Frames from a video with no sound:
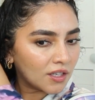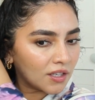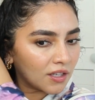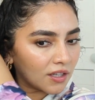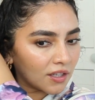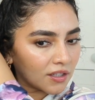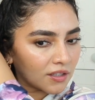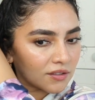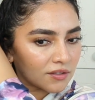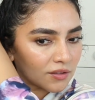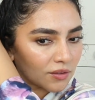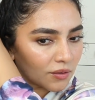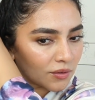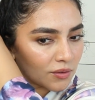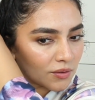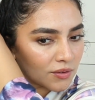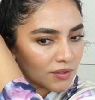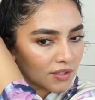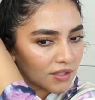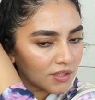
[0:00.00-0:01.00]
like so,
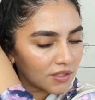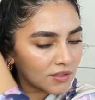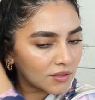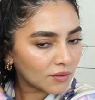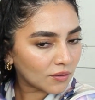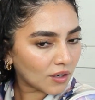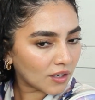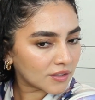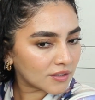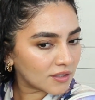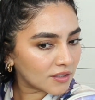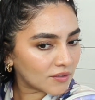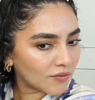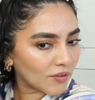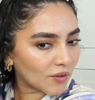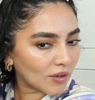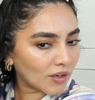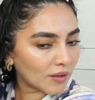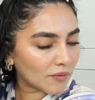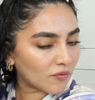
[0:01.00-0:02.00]
you see. So I just
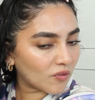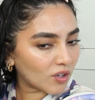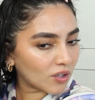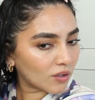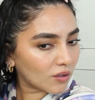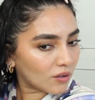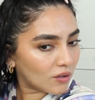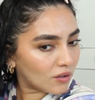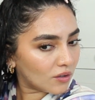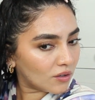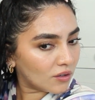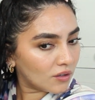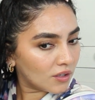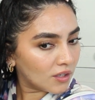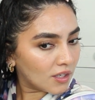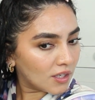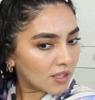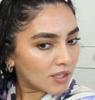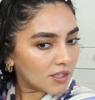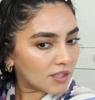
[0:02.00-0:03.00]
feel like vertical
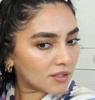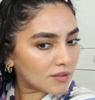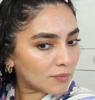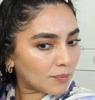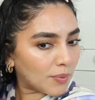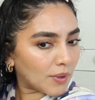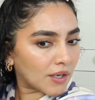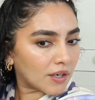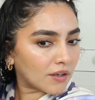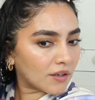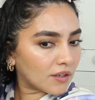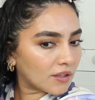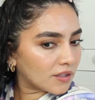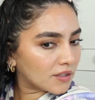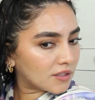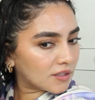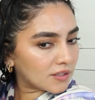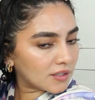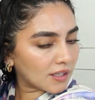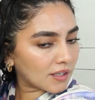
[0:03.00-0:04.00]
is better. It
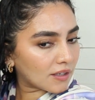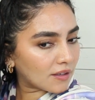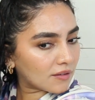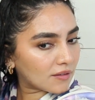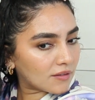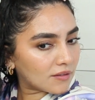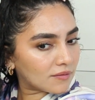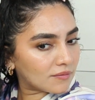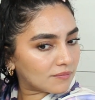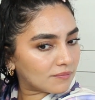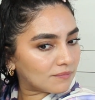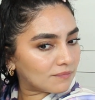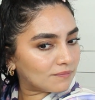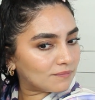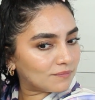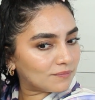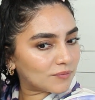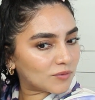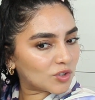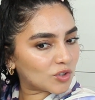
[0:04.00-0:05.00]
just like
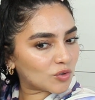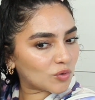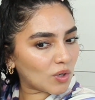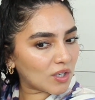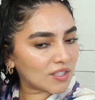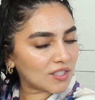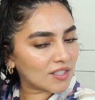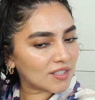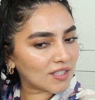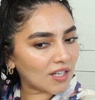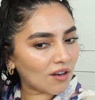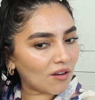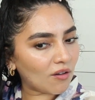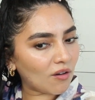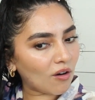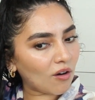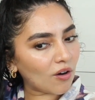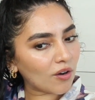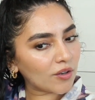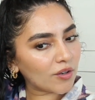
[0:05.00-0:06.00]
stretches out
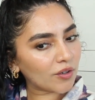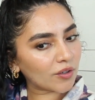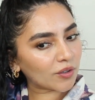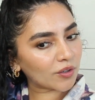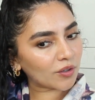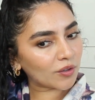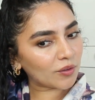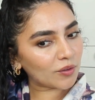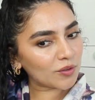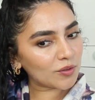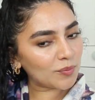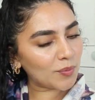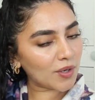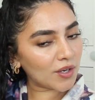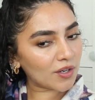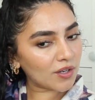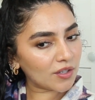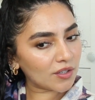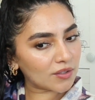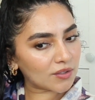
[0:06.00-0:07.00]
all your curls
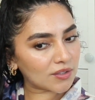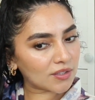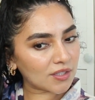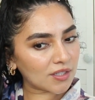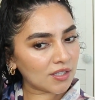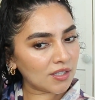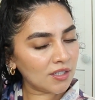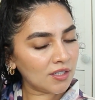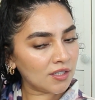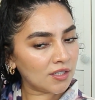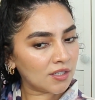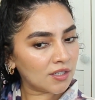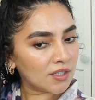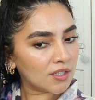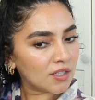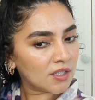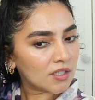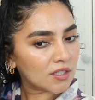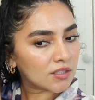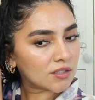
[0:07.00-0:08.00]
better, you see.
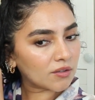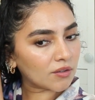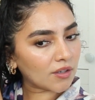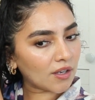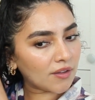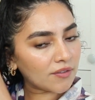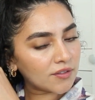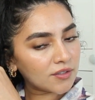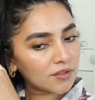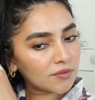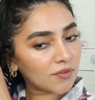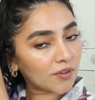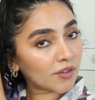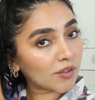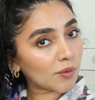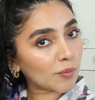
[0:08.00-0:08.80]
So yeah, this is very